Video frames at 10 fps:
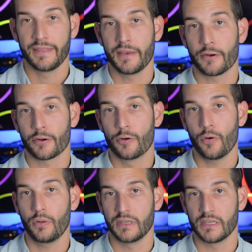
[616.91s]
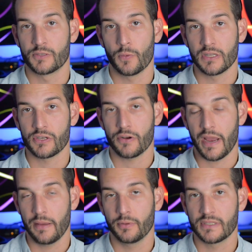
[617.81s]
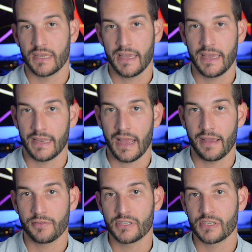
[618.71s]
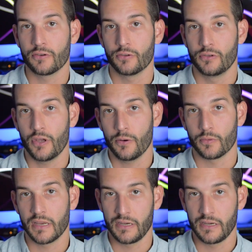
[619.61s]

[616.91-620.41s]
And then your goal is, once you're able to hit every single note